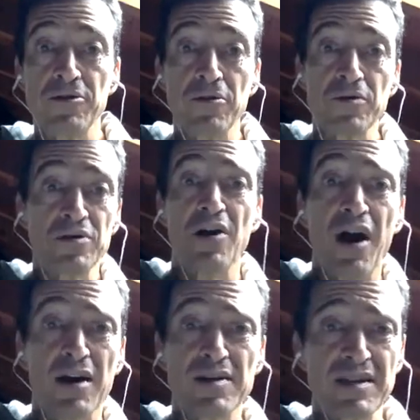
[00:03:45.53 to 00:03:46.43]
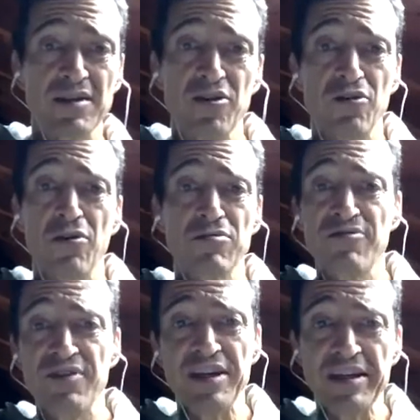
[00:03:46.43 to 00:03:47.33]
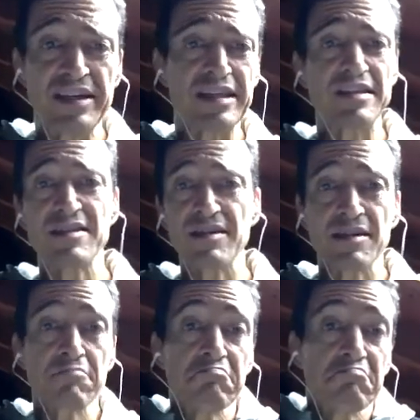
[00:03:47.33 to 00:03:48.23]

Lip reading: those thoughts and your own feelings, and